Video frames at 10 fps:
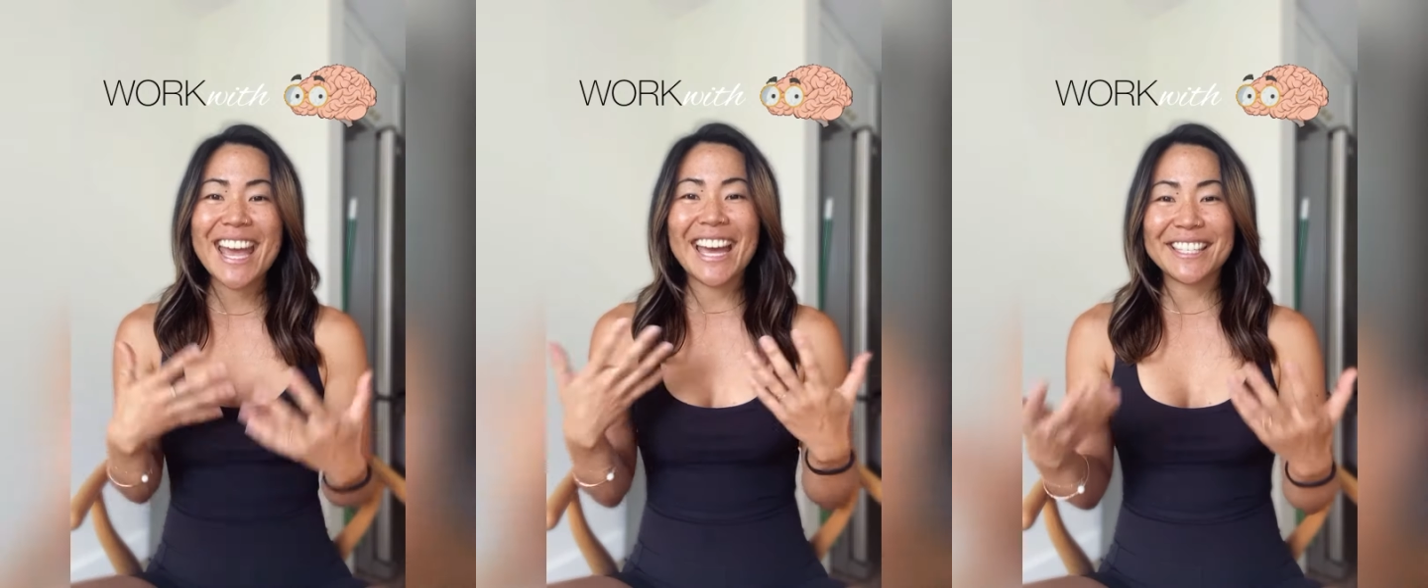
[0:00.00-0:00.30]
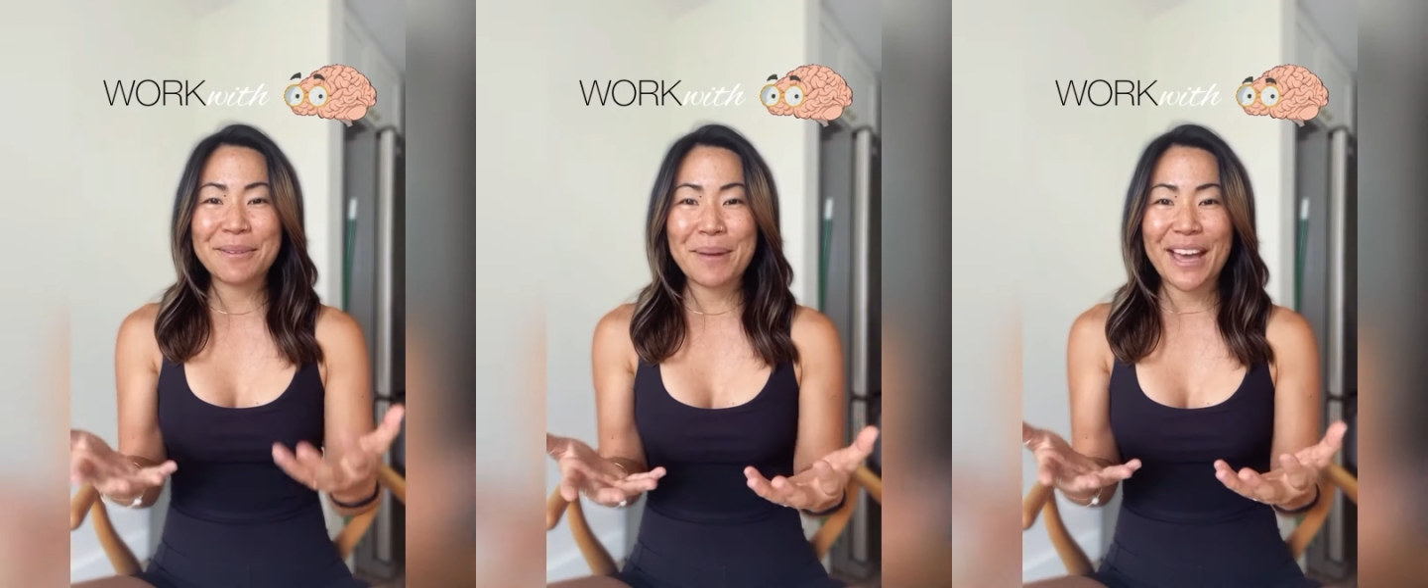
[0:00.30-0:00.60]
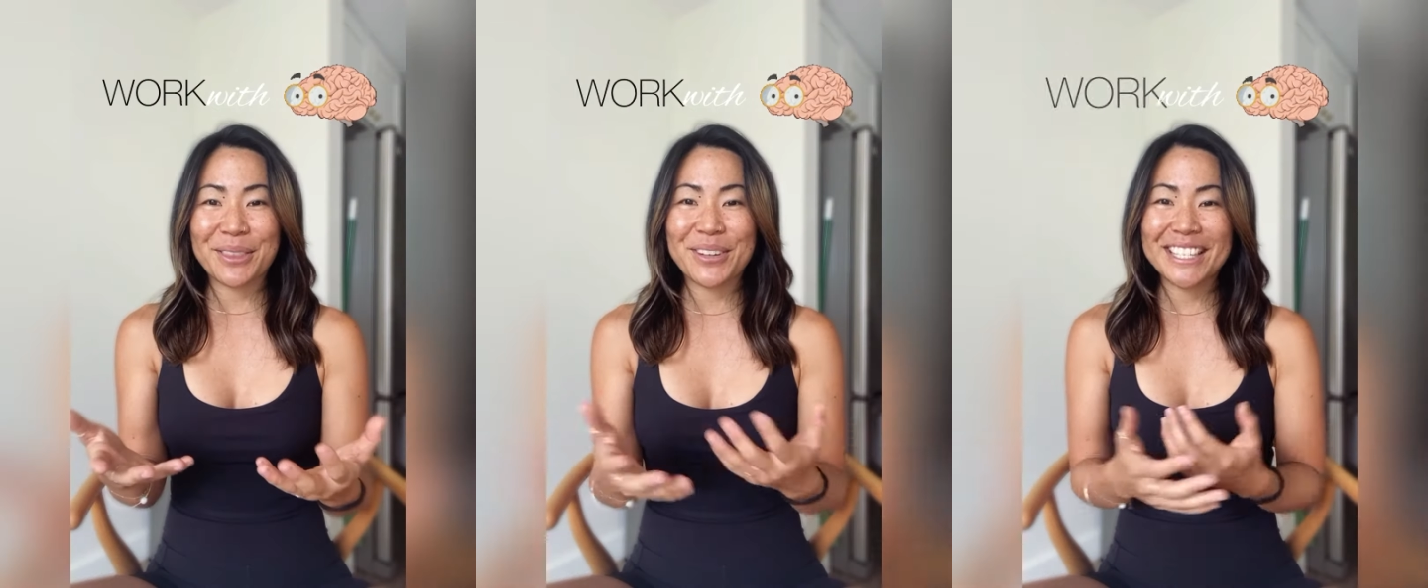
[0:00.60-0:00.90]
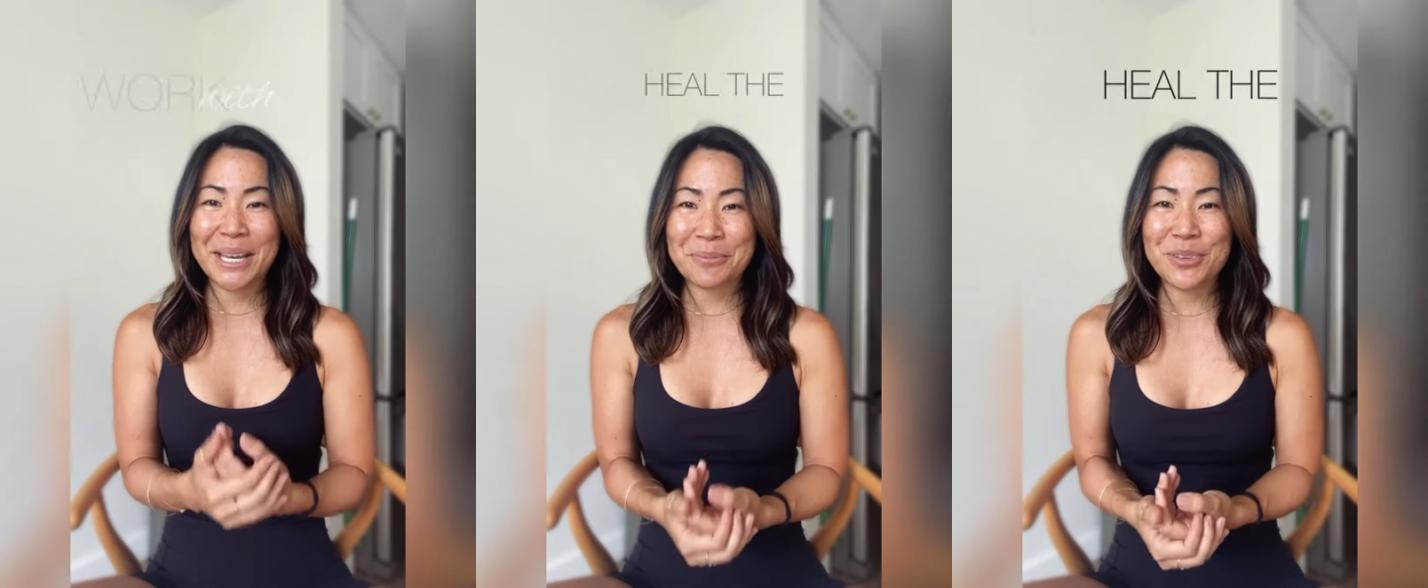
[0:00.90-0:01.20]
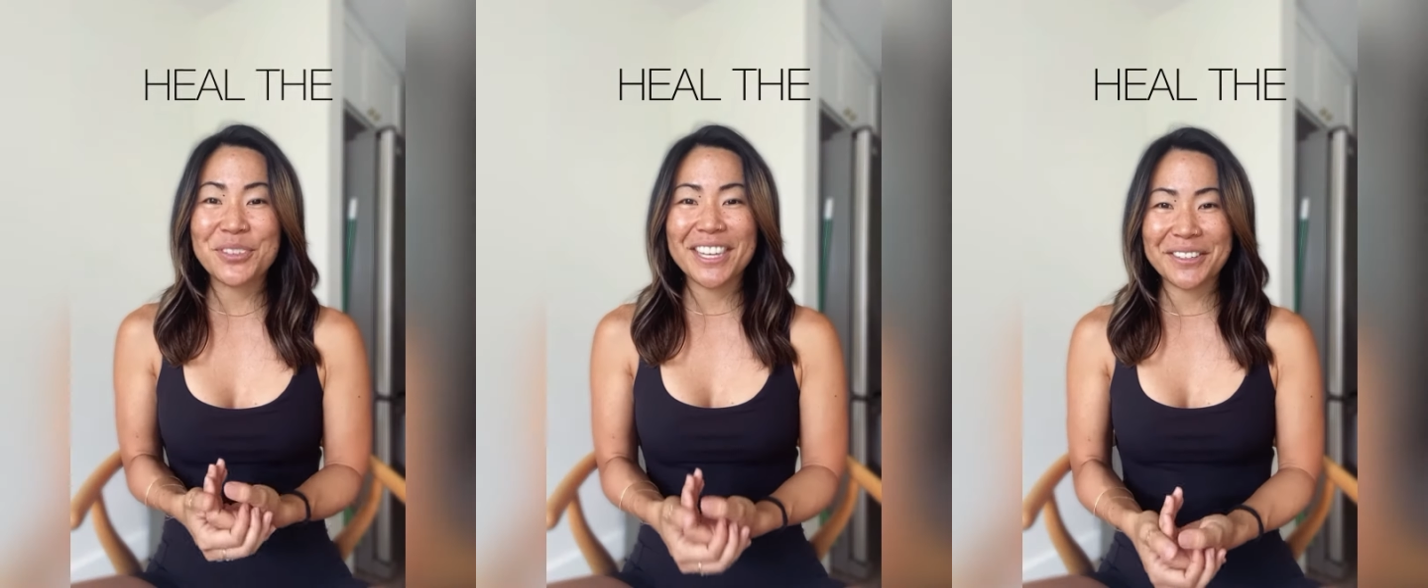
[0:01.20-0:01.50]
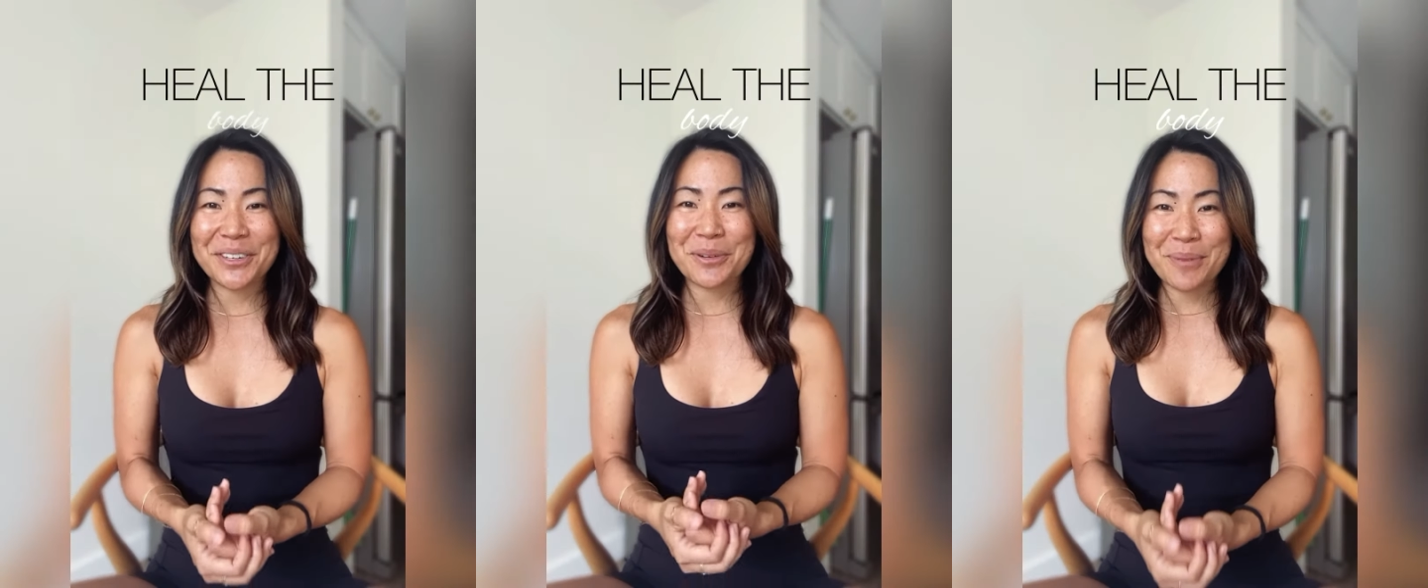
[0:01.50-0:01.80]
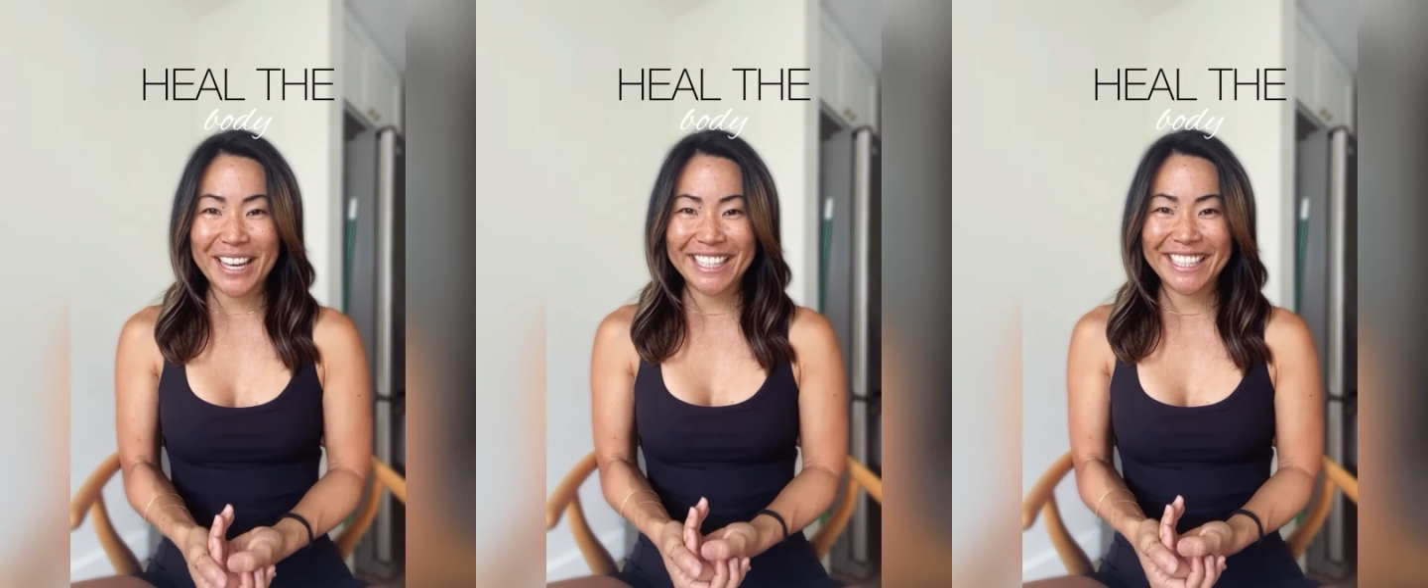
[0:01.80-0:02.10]
as a pathway to help you heal your
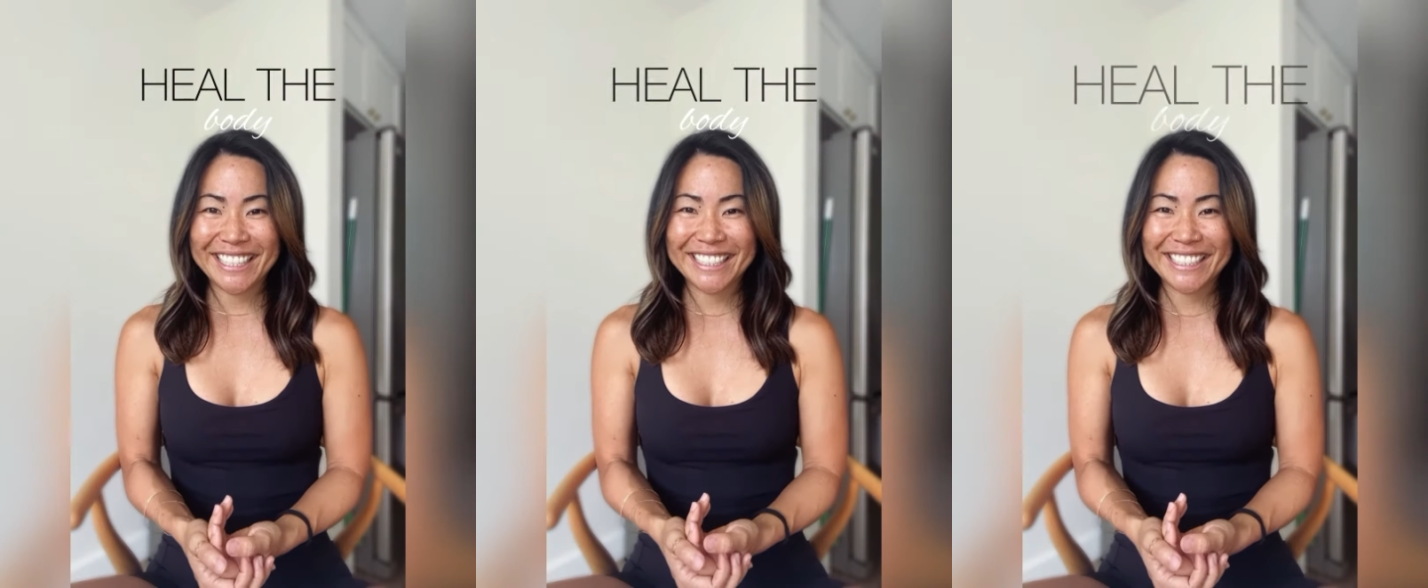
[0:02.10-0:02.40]
body.